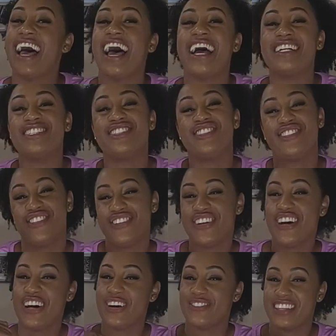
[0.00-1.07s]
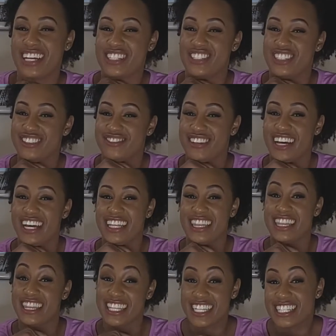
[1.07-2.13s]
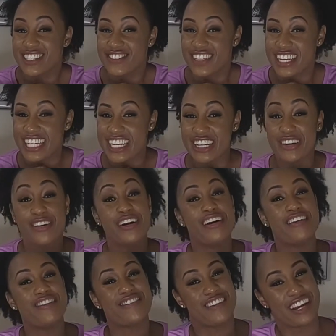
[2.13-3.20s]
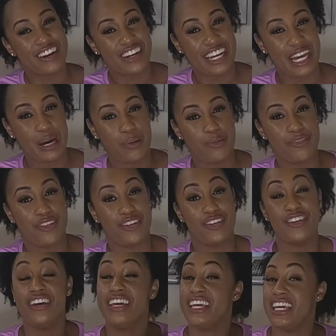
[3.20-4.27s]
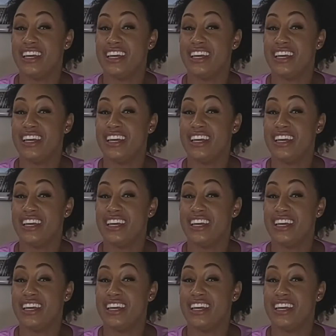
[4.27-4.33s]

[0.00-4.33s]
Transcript: I do hope that you find this video very helpful.